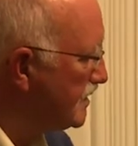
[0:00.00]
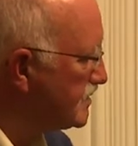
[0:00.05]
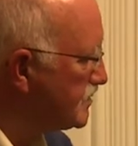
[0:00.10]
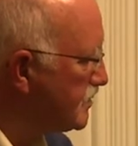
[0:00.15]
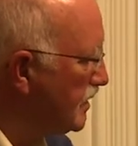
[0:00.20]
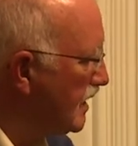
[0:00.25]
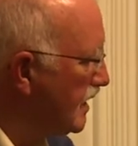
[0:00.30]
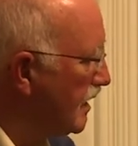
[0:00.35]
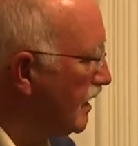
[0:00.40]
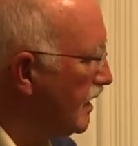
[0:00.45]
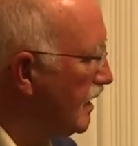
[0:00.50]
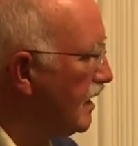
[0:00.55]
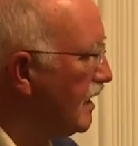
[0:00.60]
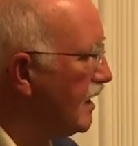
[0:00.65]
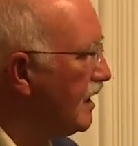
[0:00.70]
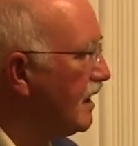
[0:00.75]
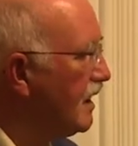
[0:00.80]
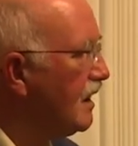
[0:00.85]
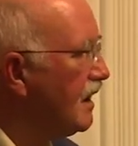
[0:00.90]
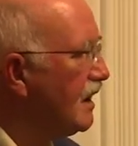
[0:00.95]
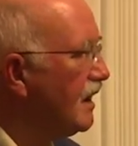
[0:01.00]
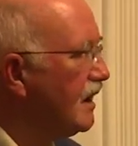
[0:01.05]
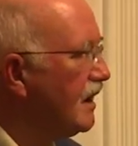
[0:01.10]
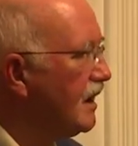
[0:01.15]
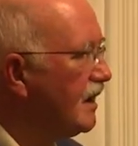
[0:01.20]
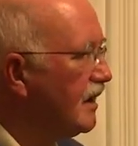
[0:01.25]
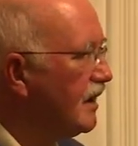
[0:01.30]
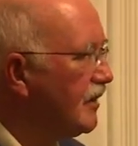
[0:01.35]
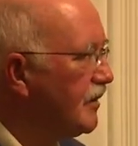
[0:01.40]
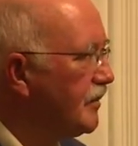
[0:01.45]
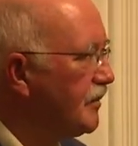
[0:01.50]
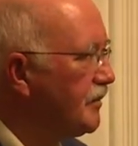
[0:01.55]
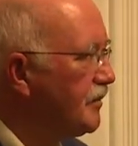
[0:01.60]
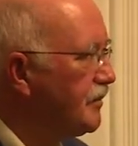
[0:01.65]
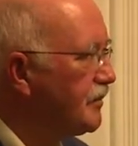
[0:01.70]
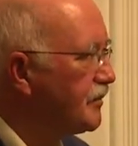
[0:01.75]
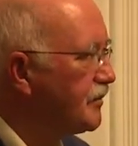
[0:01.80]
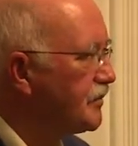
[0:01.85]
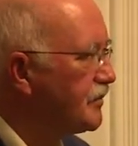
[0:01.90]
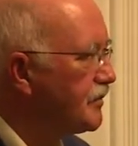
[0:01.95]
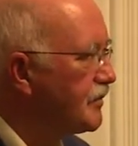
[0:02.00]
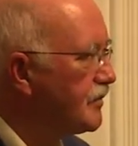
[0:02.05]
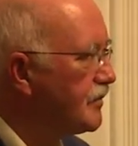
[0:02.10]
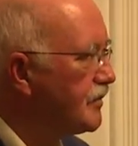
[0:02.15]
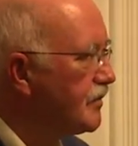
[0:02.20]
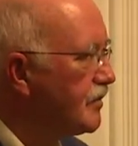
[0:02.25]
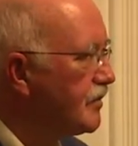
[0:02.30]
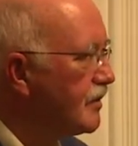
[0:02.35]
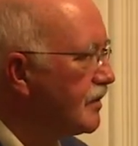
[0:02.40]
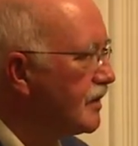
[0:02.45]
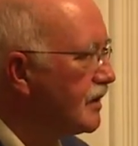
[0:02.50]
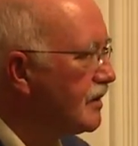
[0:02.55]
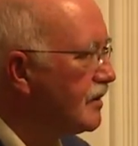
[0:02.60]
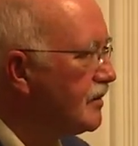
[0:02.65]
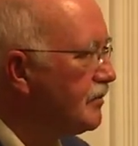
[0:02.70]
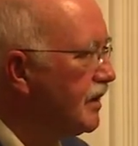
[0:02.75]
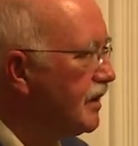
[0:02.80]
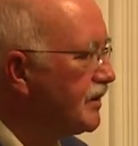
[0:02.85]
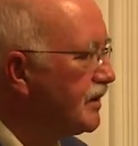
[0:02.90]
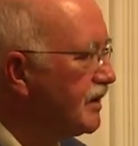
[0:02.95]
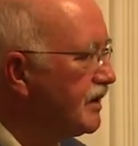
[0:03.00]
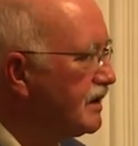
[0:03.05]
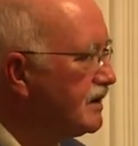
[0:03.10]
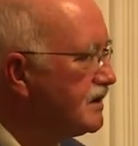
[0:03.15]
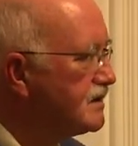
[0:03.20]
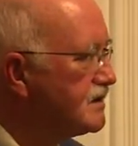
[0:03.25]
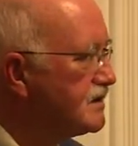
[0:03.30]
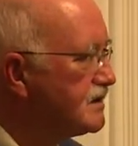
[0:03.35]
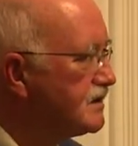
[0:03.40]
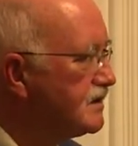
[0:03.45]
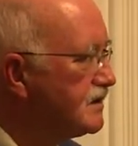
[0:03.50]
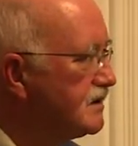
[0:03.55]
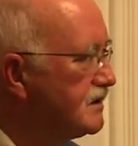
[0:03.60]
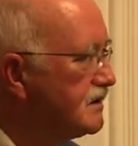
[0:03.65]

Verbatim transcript: as well. Um, but it is,